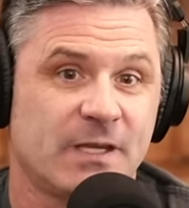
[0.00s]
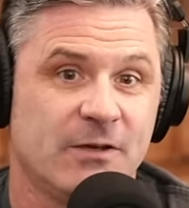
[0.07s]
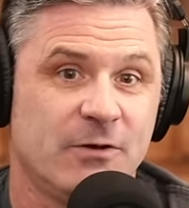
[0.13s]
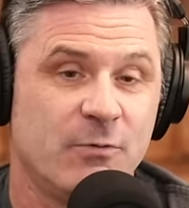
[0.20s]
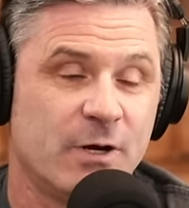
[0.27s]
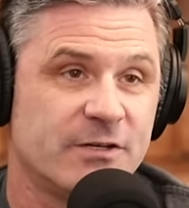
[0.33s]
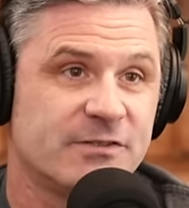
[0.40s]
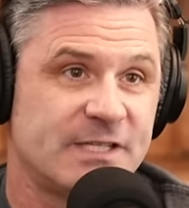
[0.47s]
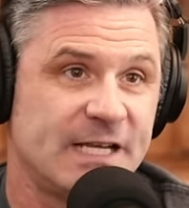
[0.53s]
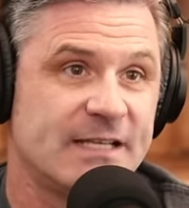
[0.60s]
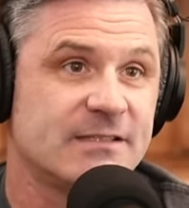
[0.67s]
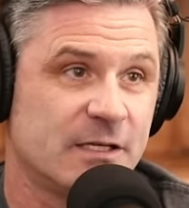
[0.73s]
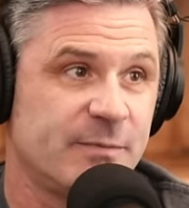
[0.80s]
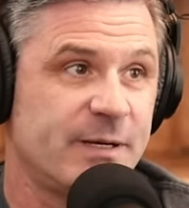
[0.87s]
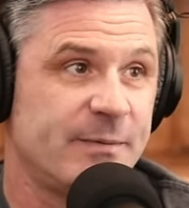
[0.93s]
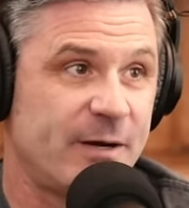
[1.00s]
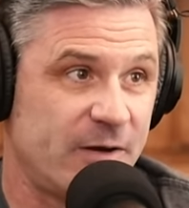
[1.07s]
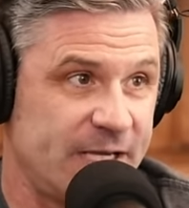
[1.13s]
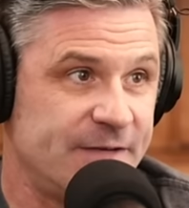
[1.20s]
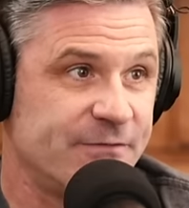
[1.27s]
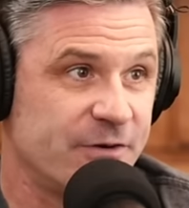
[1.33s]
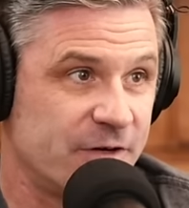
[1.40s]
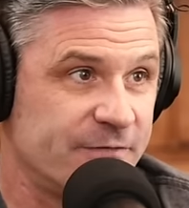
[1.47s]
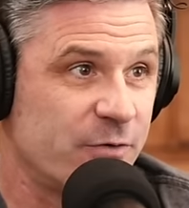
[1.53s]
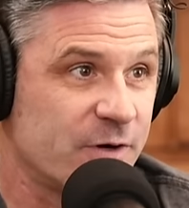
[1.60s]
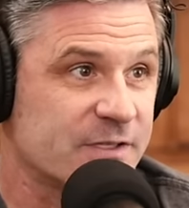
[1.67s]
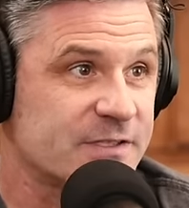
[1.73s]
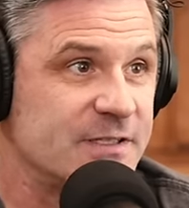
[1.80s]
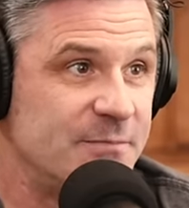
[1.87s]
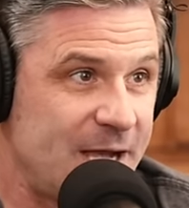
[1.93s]
who understands a little bit about inverted
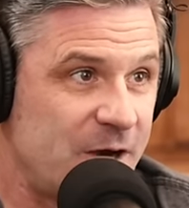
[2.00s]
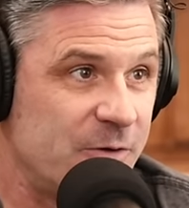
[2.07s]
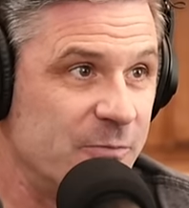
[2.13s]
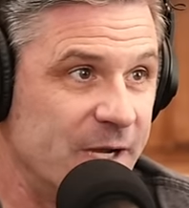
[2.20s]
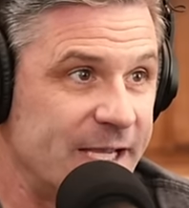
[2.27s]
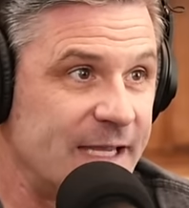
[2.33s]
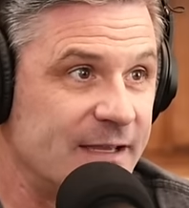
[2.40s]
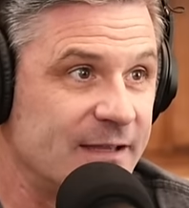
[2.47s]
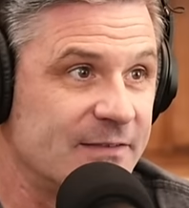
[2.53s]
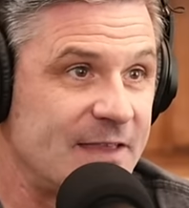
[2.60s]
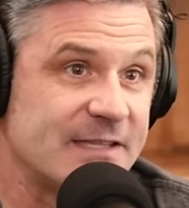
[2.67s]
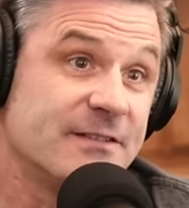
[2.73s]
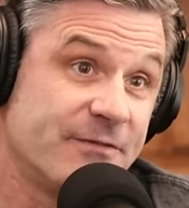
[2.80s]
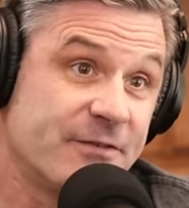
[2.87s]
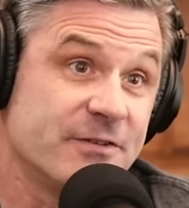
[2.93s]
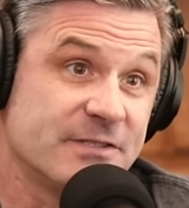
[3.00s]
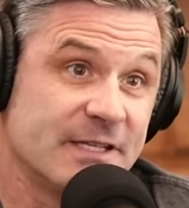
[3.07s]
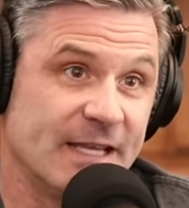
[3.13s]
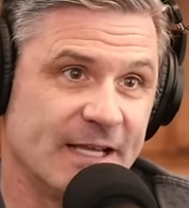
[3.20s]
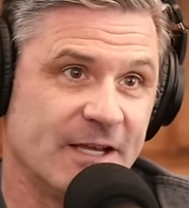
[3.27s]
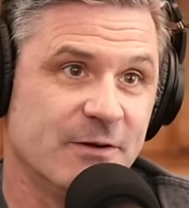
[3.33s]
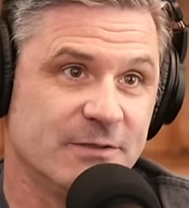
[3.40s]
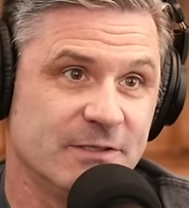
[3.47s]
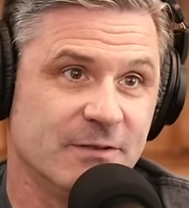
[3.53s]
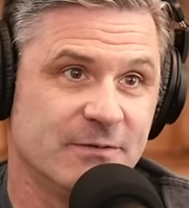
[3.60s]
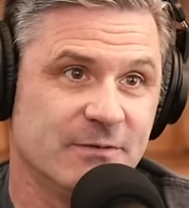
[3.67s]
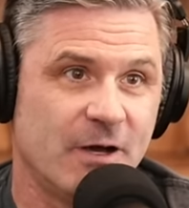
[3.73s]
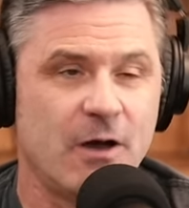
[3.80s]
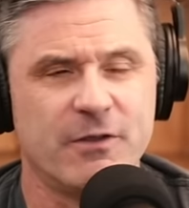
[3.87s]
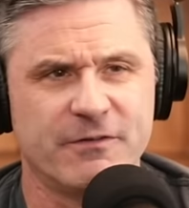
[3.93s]
forks and mountain biking, that's the first thing they go to.
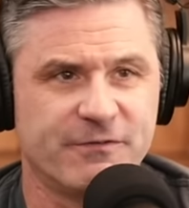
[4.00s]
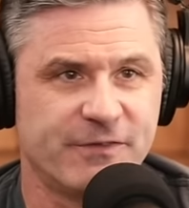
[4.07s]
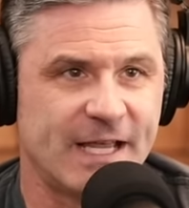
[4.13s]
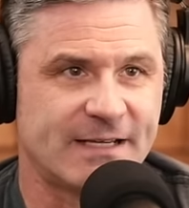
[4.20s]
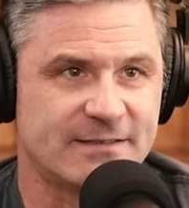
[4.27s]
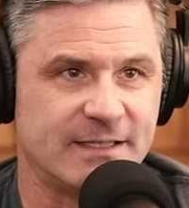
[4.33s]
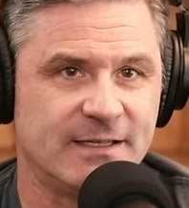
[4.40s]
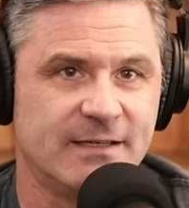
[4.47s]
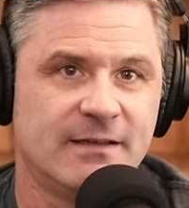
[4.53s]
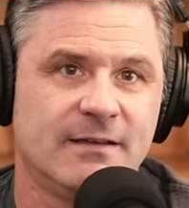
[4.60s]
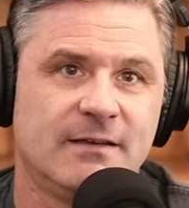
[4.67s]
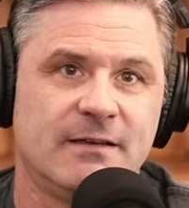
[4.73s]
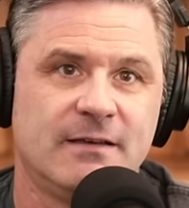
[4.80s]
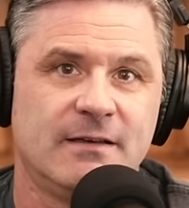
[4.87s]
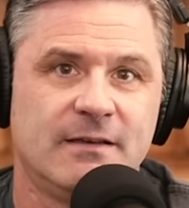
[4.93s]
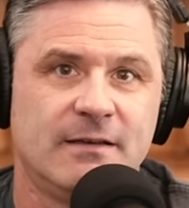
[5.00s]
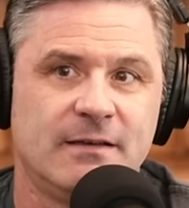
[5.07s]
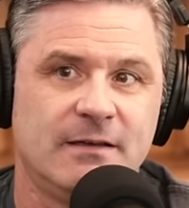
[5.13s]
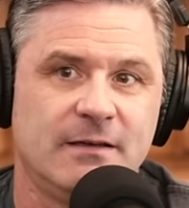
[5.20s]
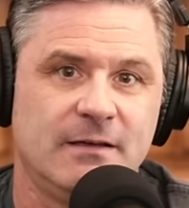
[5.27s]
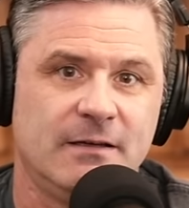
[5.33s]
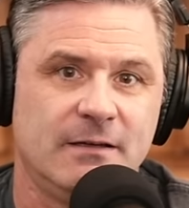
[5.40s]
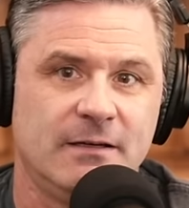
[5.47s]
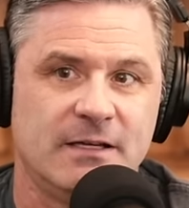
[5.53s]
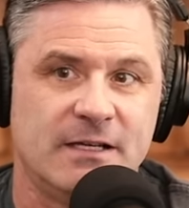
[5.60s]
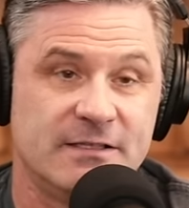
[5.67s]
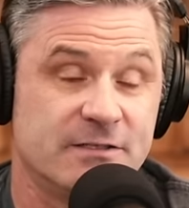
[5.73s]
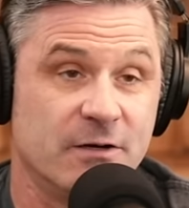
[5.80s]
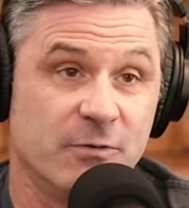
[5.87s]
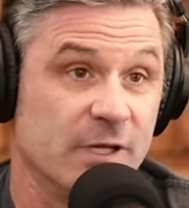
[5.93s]
Oh, mm-hmm. they're flexi.
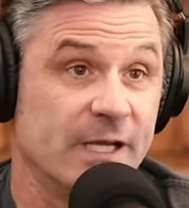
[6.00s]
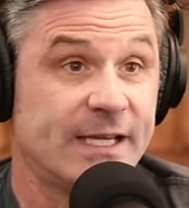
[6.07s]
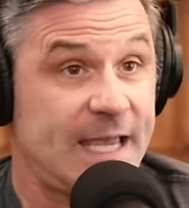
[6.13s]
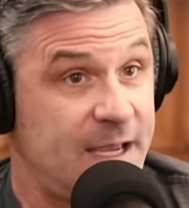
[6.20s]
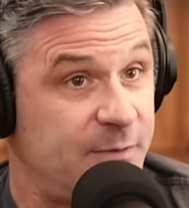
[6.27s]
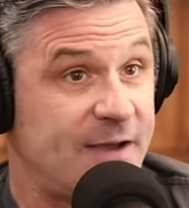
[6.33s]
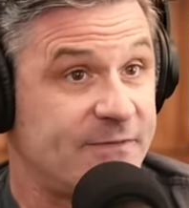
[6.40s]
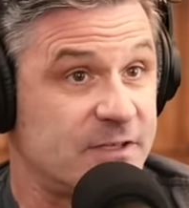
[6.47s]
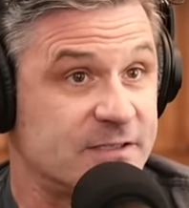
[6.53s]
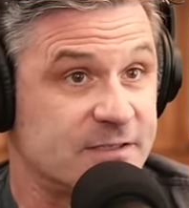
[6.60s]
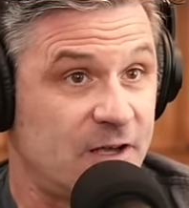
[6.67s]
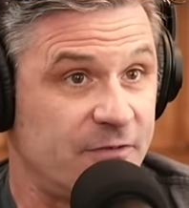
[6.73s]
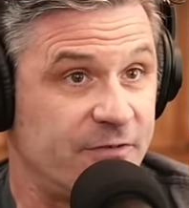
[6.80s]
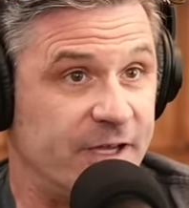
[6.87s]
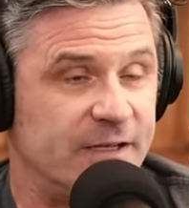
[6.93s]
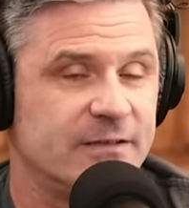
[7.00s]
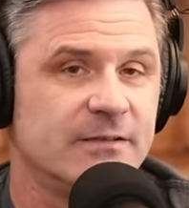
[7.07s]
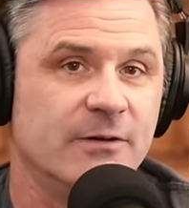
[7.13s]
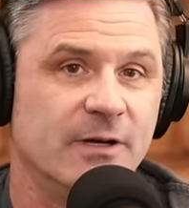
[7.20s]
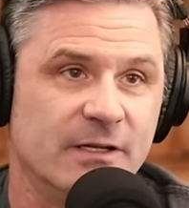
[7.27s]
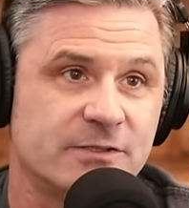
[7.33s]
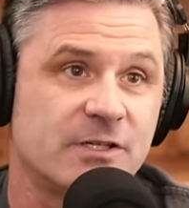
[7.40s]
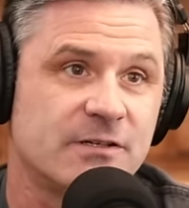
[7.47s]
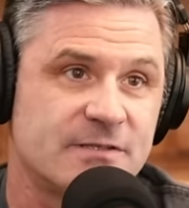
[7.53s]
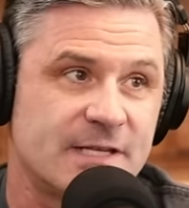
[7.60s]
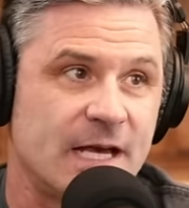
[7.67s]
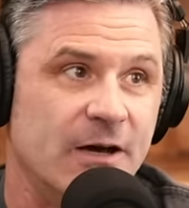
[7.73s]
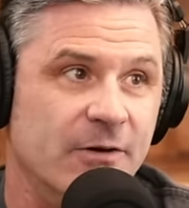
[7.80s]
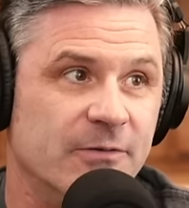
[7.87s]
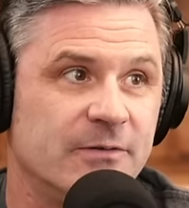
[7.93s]
And so we're like, hey, we have to solve it. Well, it turns
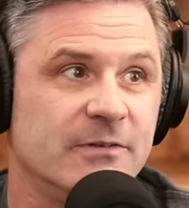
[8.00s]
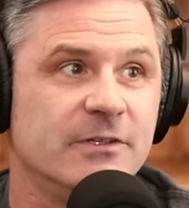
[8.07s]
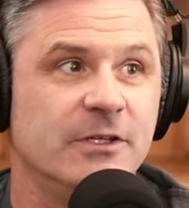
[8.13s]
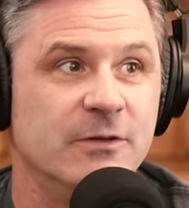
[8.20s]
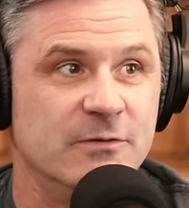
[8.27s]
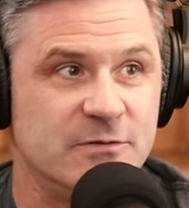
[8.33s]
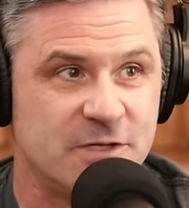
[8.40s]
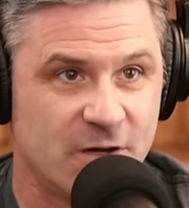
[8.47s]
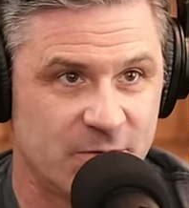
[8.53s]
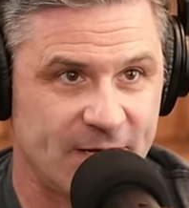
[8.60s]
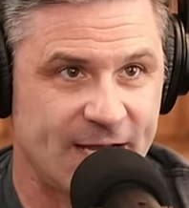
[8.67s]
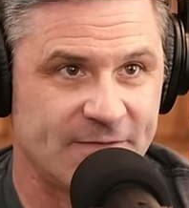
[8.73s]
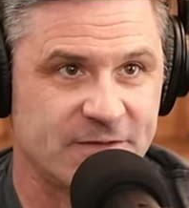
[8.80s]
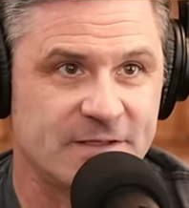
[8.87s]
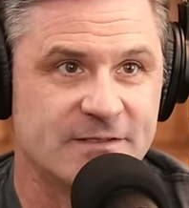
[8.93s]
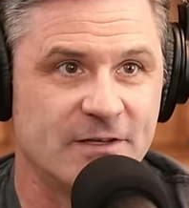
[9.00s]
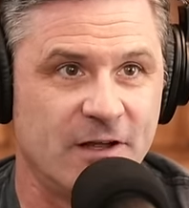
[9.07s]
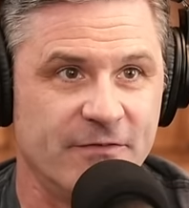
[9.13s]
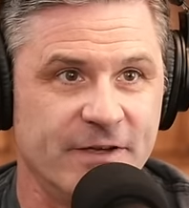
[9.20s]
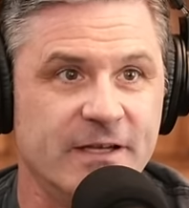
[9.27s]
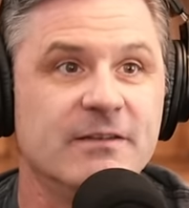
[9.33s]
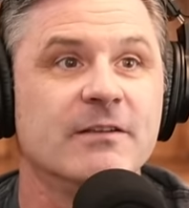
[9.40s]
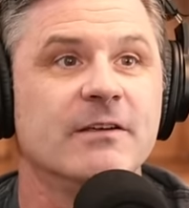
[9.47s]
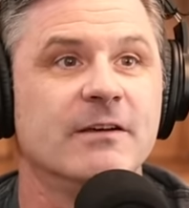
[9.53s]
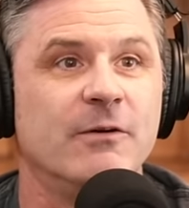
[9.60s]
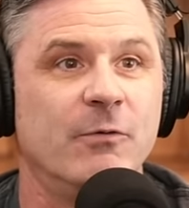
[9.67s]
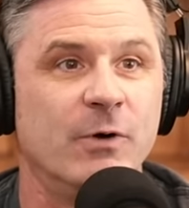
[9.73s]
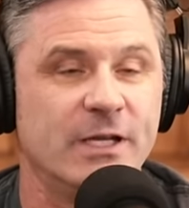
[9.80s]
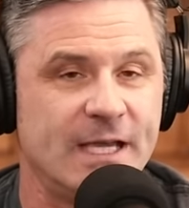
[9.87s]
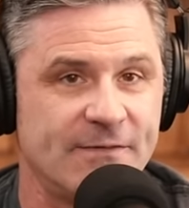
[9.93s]
out you don't have to solve it.
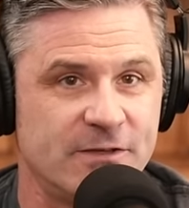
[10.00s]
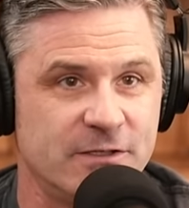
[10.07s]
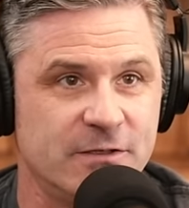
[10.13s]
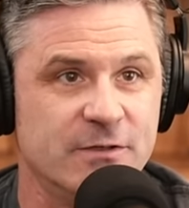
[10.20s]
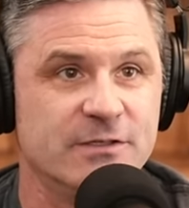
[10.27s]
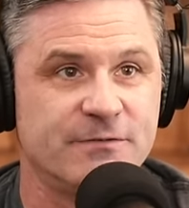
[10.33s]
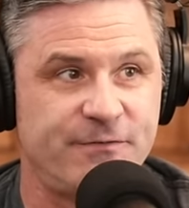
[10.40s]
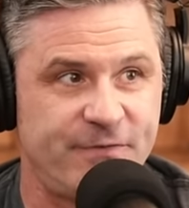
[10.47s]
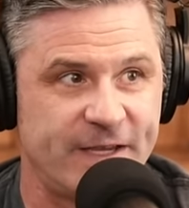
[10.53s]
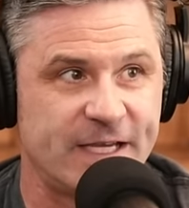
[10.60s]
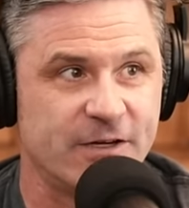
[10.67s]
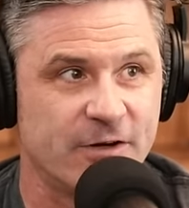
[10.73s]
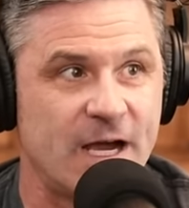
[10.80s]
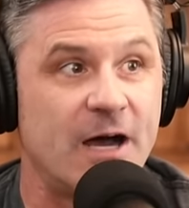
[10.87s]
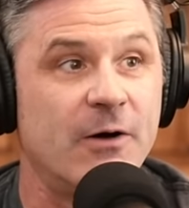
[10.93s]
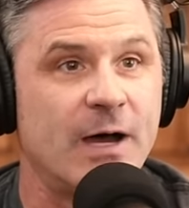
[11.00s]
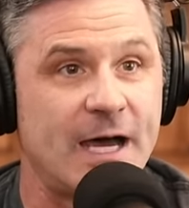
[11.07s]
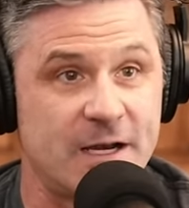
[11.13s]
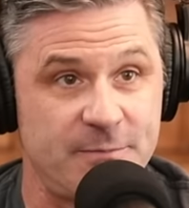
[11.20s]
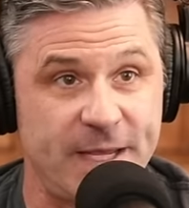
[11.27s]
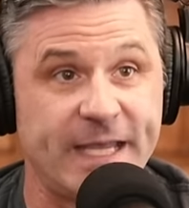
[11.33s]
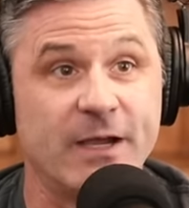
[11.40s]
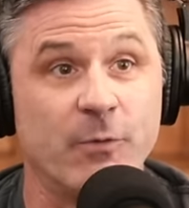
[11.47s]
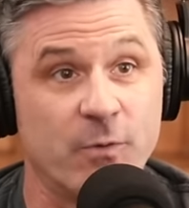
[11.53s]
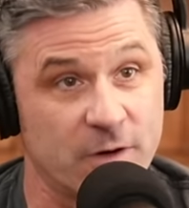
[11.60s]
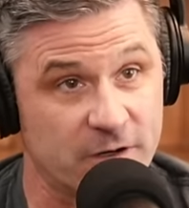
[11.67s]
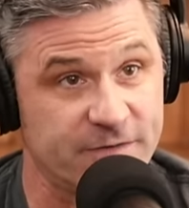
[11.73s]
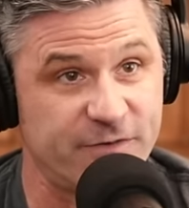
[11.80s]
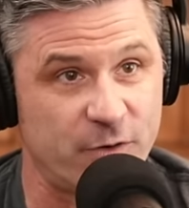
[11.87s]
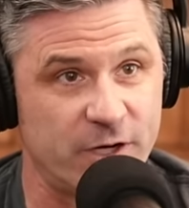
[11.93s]
What you have to do is figure out how to make it
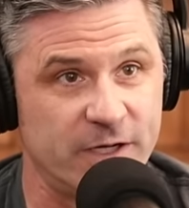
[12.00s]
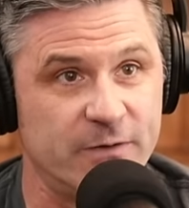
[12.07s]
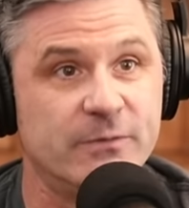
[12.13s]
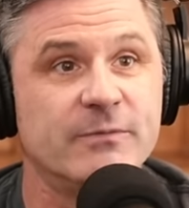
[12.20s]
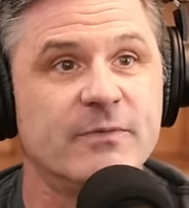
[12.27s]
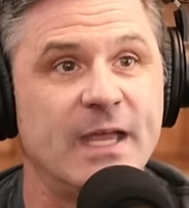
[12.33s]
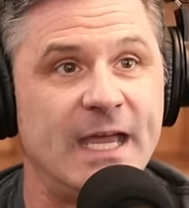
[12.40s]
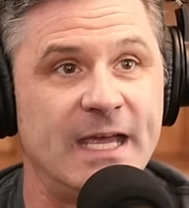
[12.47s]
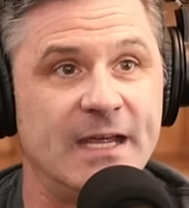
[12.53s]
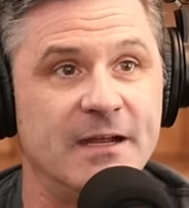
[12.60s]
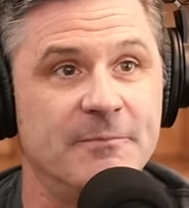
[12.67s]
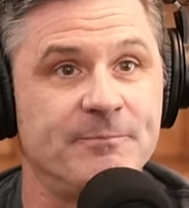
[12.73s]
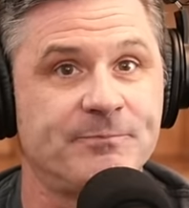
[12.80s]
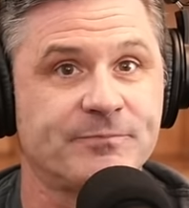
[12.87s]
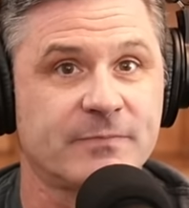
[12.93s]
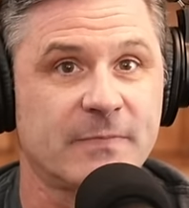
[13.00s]
work for you and,